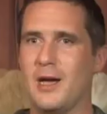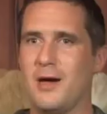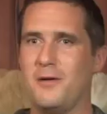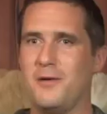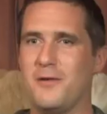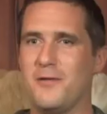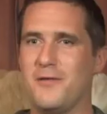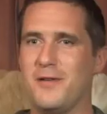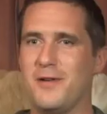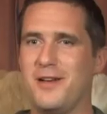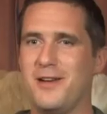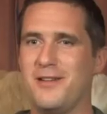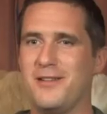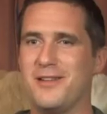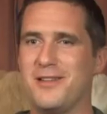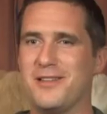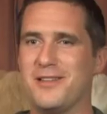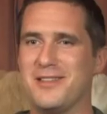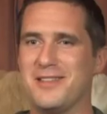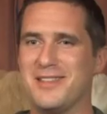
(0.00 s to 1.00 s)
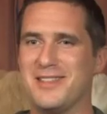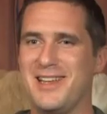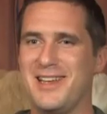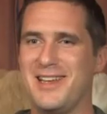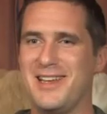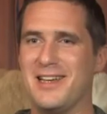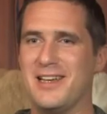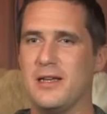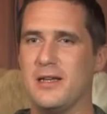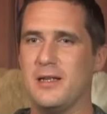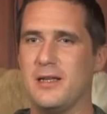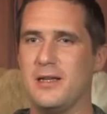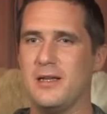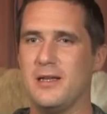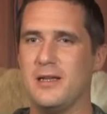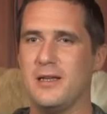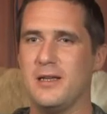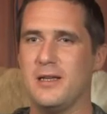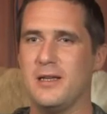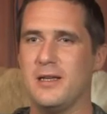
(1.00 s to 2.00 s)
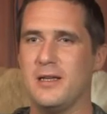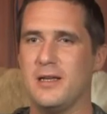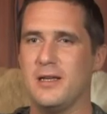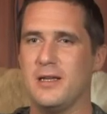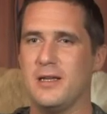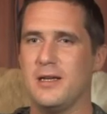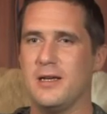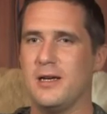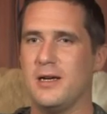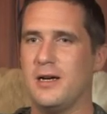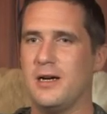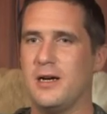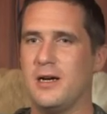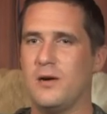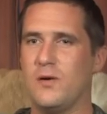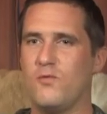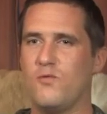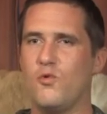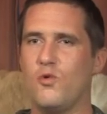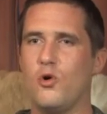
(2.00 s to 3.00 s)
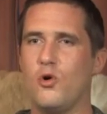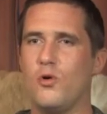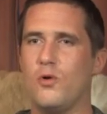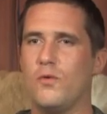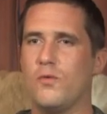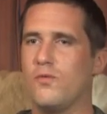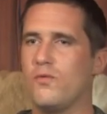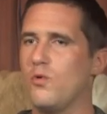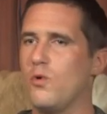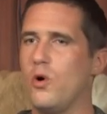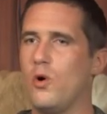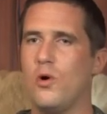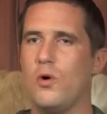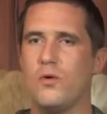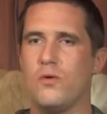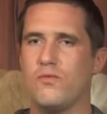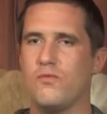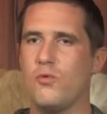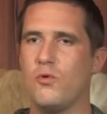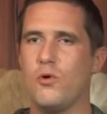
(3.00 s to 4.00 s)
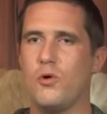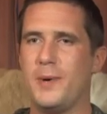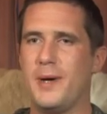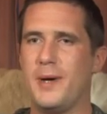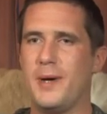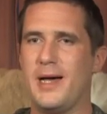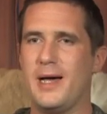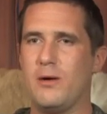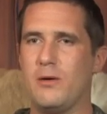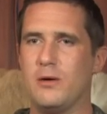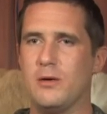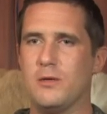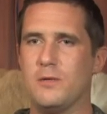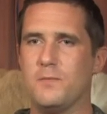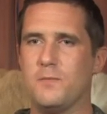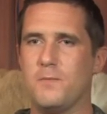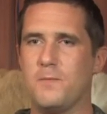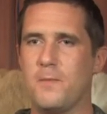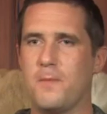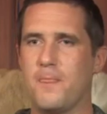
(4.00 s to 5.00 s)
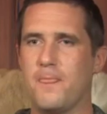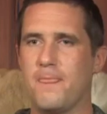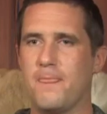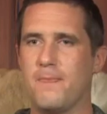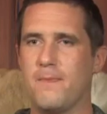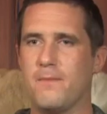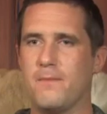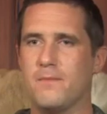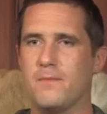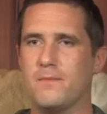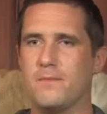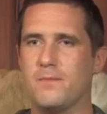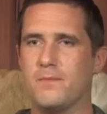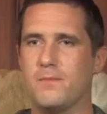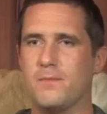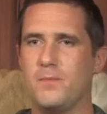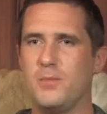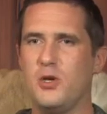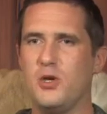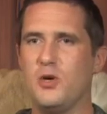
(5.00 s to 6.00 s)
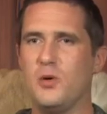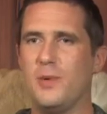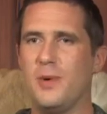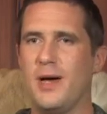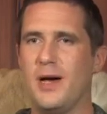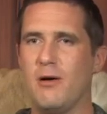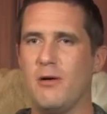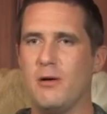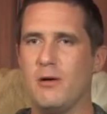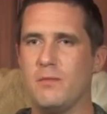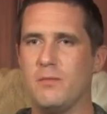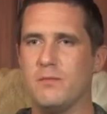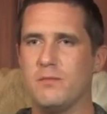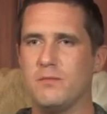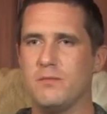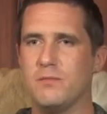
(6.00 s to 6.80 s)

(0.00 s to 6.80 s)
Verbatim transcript: how nefarious is that uh, raw raw raw power pure power